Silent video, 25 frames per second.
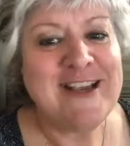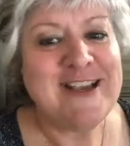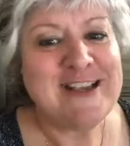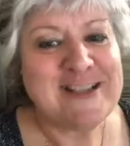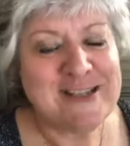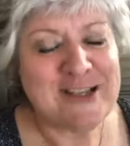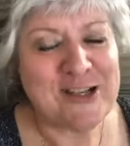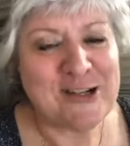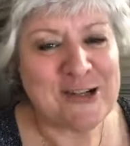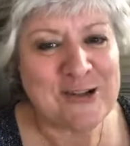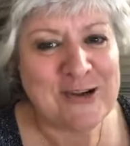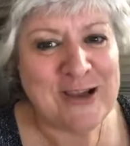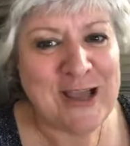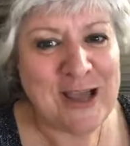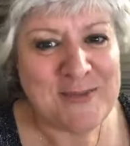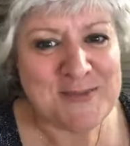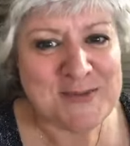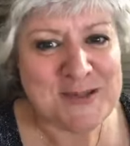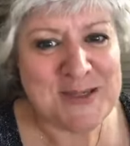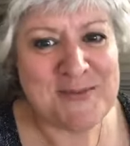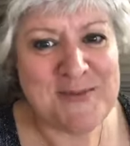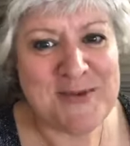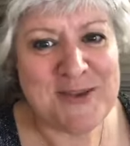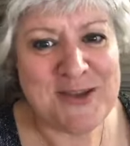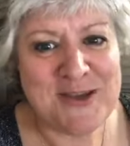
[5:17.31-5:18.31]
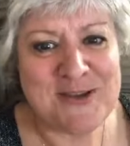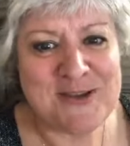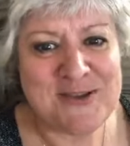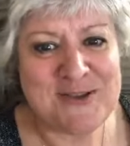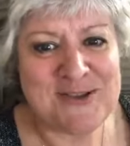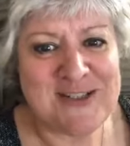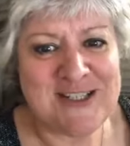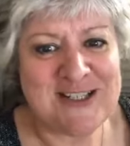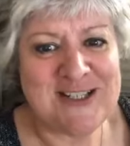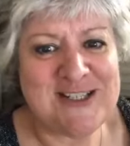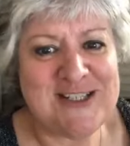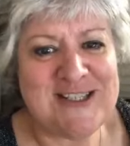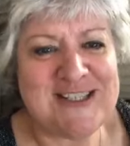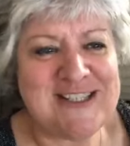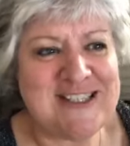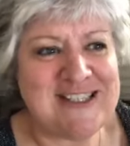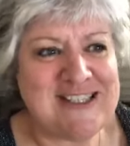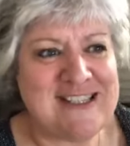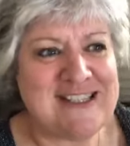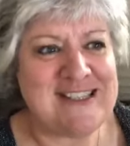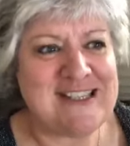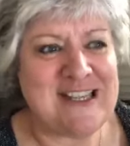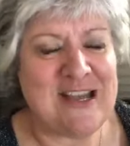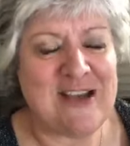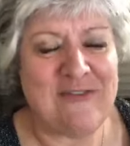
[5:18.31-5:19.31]
So look up some of those traditions
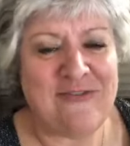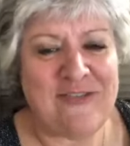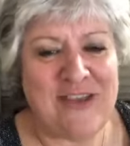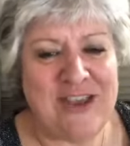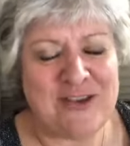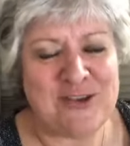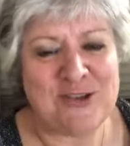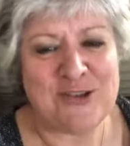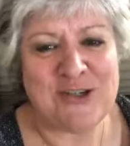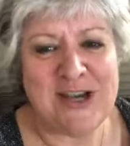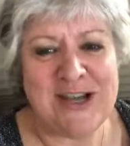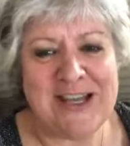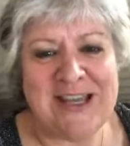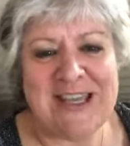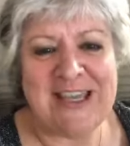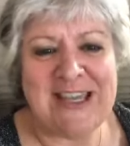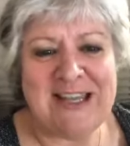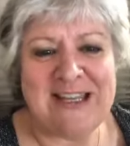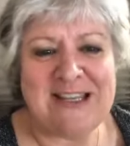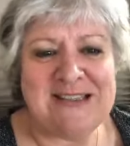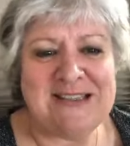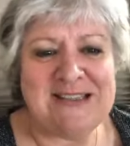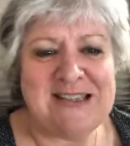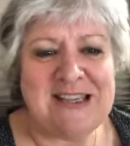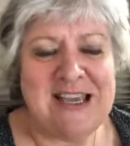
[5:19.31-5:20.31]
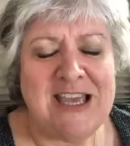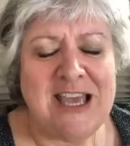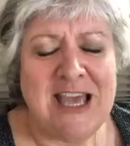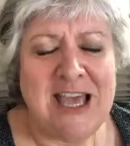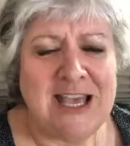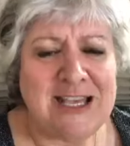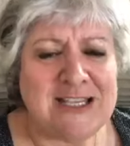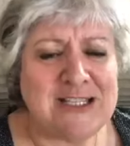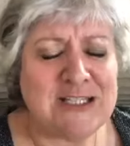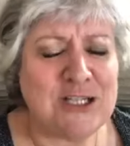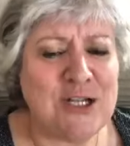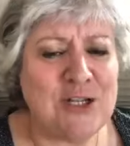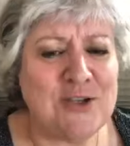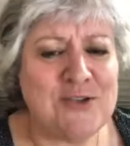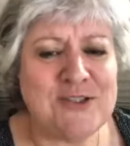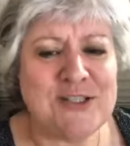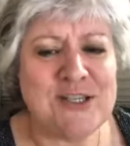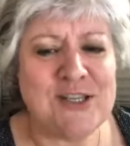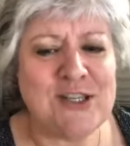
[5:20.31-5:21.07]
and stuff and try and get as close